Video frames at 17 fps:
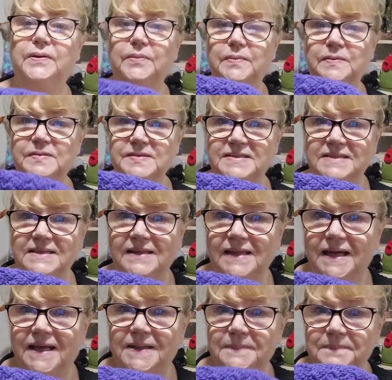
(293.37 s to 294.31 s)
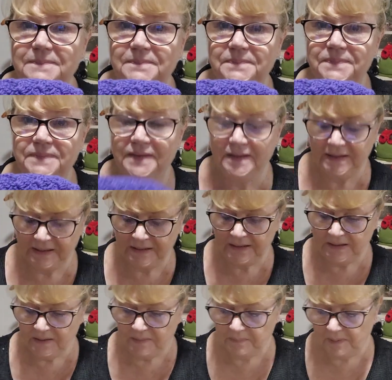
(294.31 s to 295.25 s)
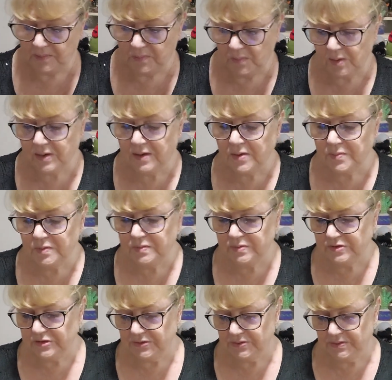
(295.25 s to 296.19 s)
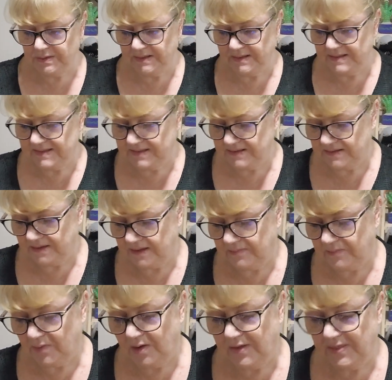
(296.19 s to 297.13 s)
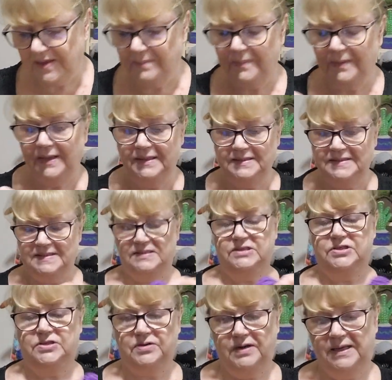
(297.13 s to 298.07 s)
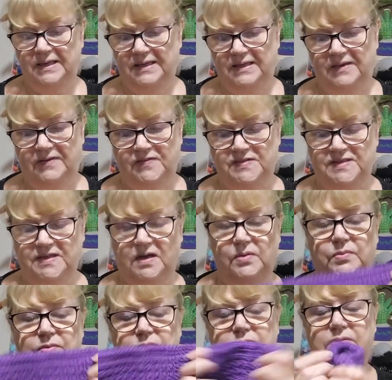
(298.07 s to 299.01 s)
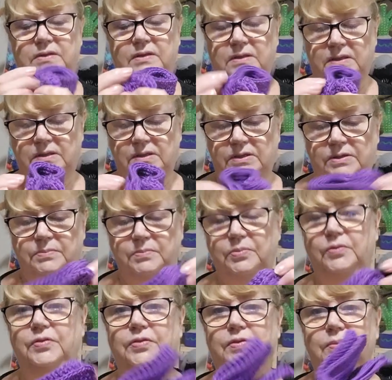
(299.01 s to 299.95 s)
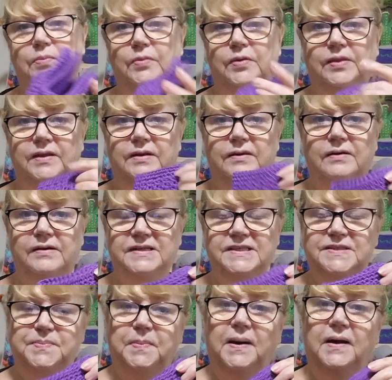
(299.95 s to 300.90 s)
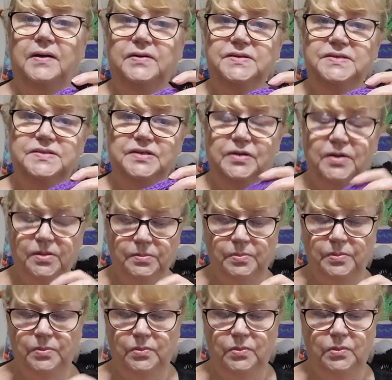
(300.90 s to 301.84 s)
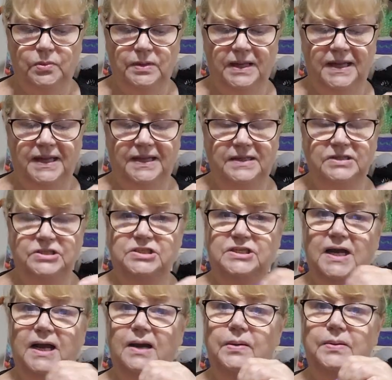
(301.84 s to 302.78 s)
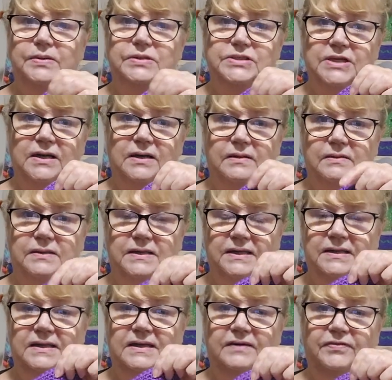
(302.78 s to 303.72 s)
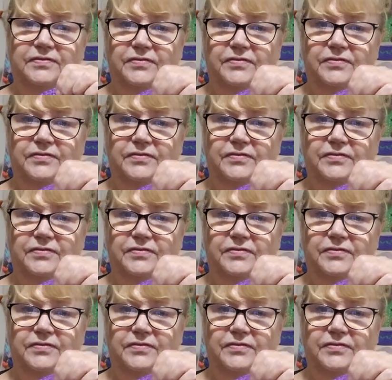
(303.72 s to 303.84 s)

purples, see that? But what I will do is, and why they make such great gifts, I will put them with a nice bar of soap or a shower gel and